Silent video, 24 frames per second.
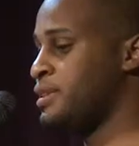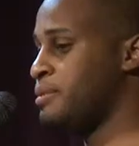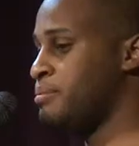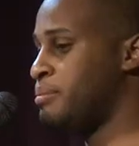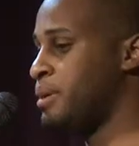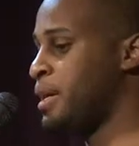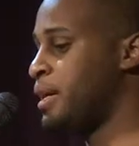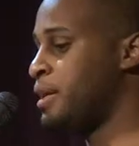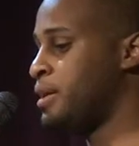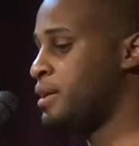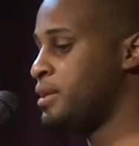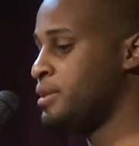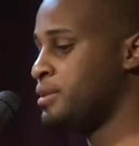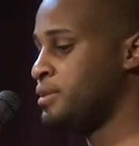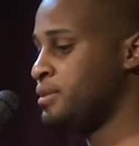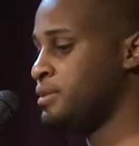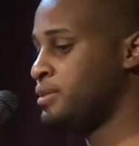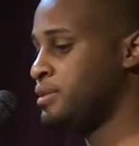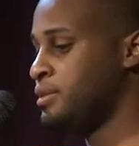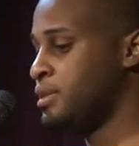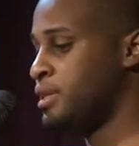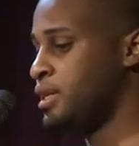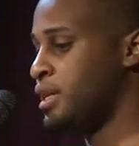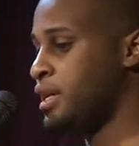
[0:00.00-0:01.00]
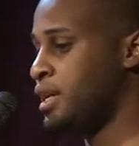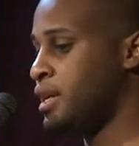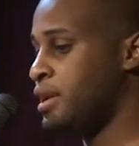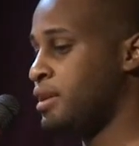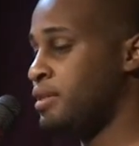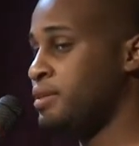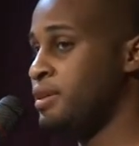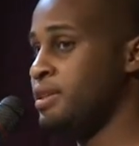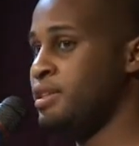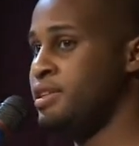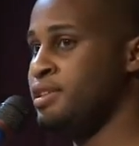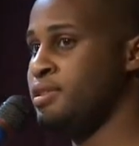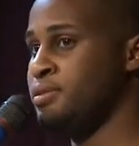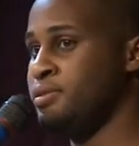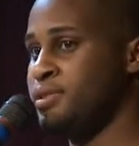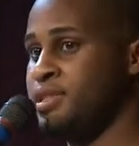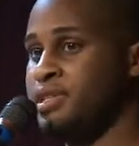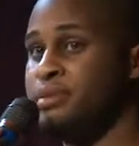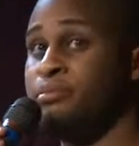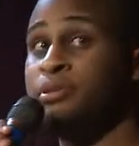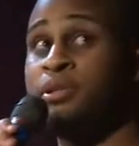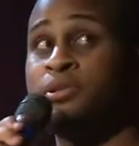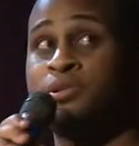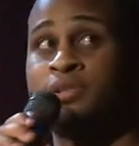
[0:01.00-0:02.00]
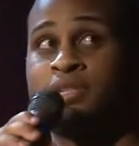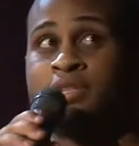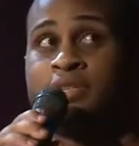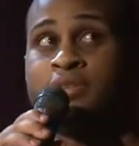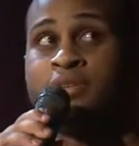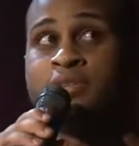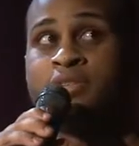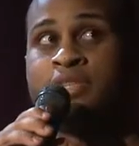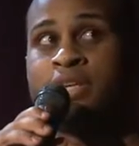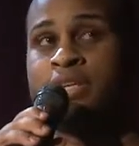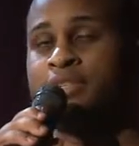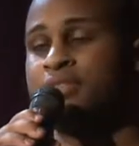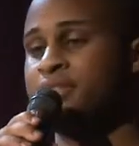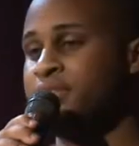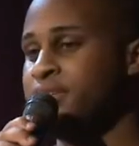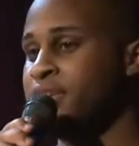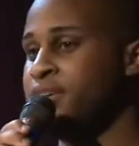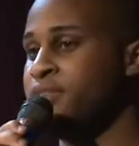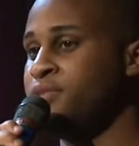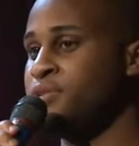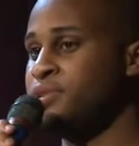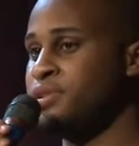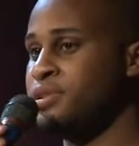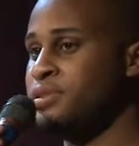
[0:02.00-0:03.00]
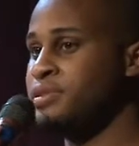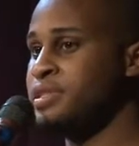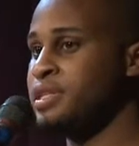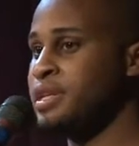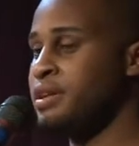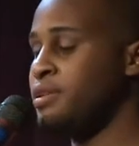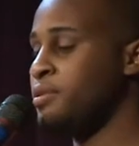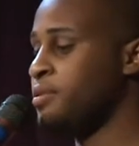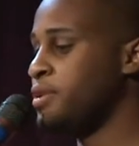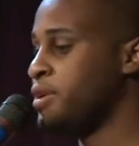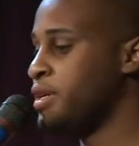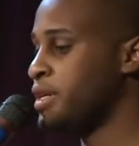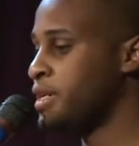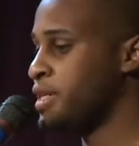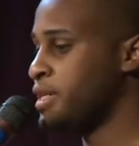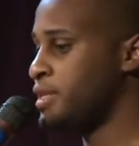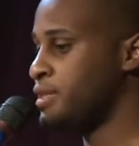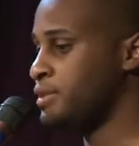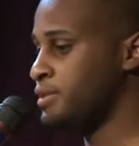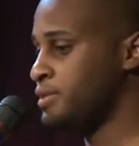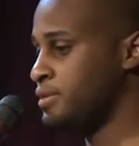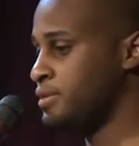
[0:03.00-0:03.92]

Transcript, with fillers: and compare. And I think these are similar skills that designers use in our work.